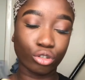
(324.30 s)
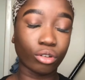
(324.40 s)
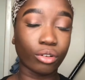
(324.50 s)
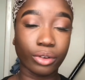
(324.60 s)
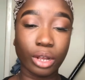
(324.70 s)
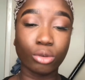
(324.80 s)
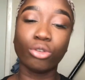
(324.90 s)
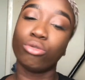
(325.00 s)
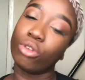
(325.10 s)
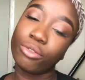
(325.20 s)

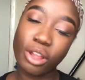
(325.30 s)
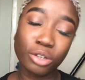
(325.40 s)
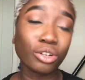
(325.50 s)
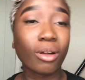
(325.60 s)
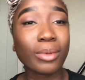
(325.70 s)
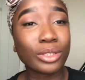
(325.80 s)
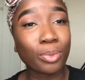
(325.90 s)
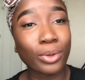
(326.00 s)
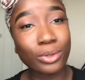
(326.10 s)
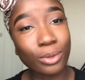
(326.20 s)
Loreal should come and
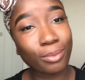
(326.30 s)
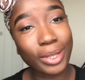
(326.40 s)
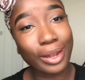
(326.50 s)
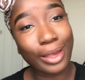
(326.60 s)
sponsor me.